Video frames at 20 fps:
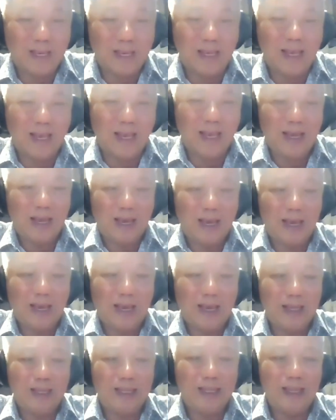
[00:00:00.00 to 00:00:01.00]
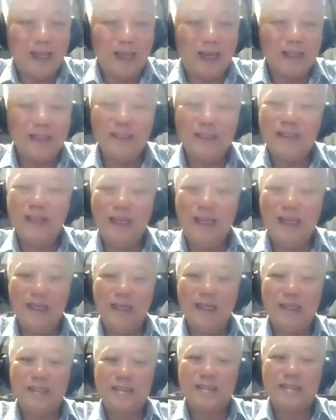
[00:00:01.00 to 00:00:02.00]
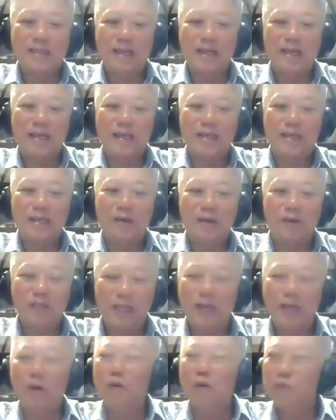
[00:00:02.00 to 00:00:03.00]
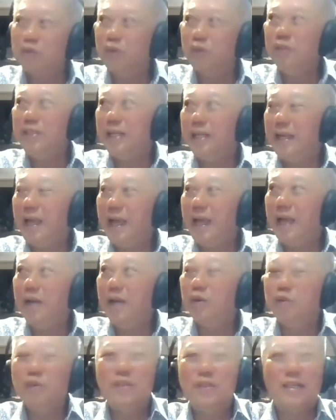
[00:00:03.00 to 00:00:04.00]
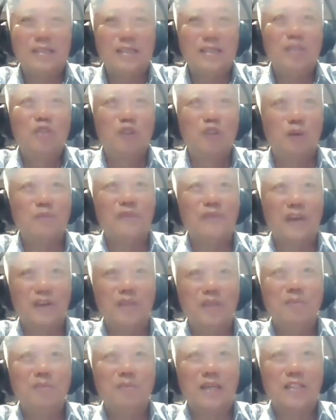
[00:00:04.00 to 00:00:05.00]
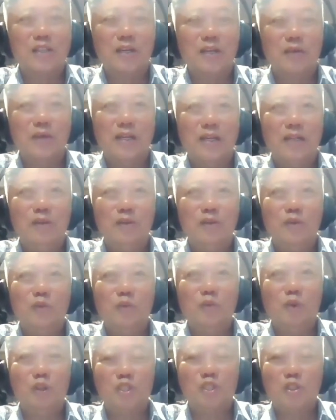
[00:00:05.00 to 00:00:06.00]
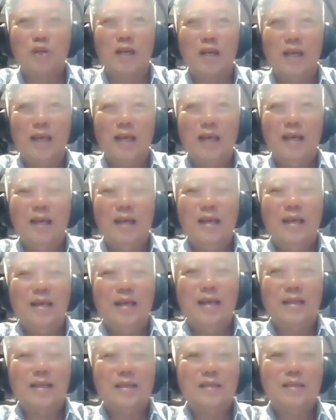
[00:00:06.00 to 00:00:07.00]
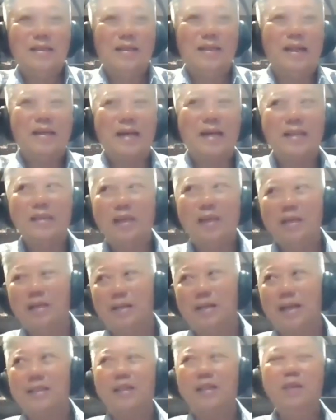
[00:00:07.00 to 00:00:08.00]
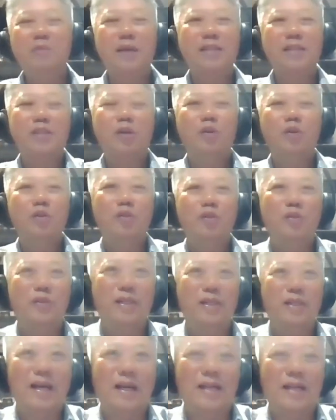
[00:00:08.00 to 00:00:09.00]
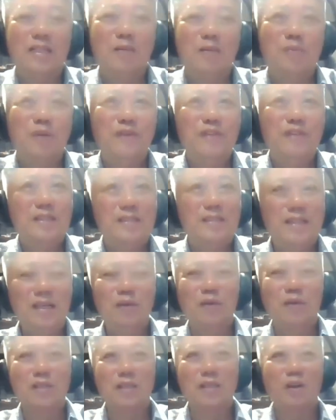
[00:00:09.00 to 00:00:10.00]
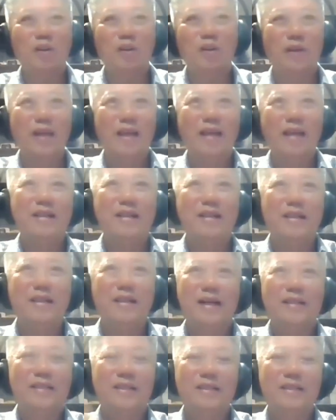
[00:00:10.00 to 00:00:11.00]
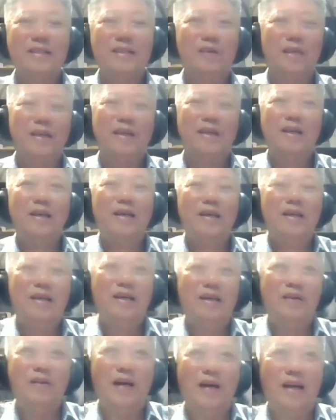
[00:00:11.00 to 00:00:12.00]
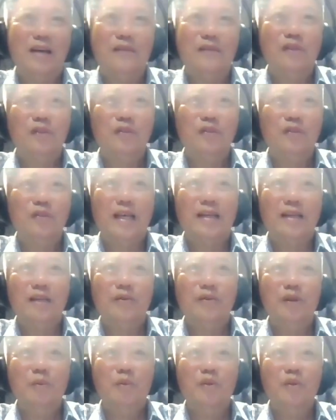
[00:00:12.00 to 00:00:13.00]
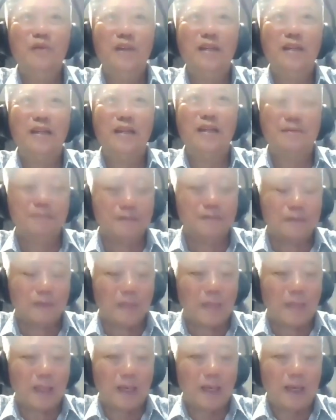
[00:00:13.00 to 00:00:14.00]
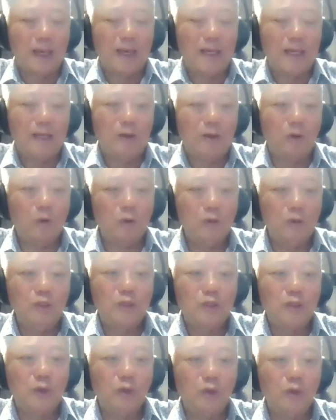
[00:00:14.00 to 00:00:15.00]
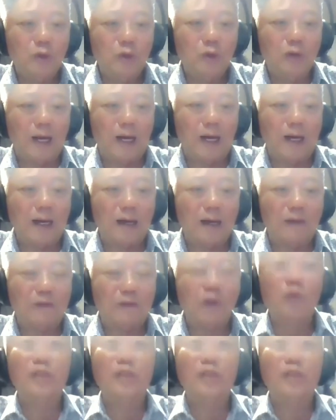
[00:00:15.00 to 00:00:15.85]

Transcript: Okay. And the other thing is, uh, okay, also the hair also doesn't drop very much, right? When you wash your hair, uh, nothing nothing much goes to the gutter. Previously, there was a lot of hair that gutter where I had to take and remove it and also uh,